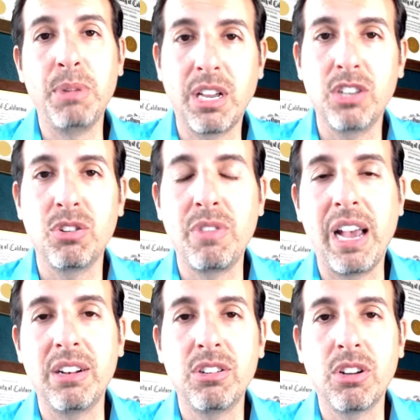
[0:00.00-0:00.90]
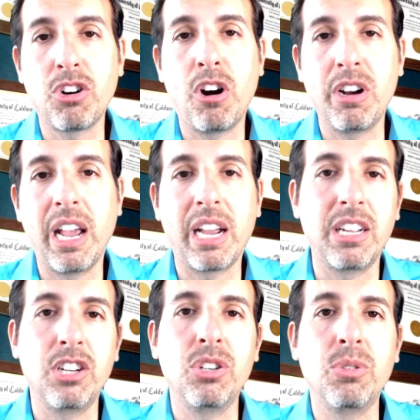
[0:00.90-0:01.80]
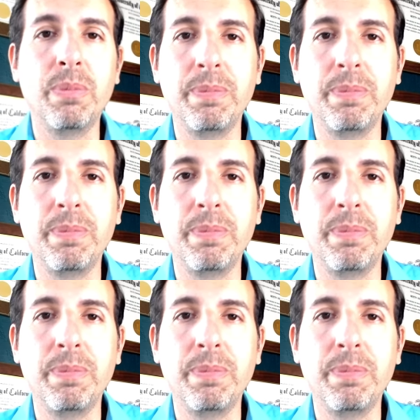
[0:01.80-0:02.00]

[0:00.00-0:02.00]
because of that uh, cardiac issue.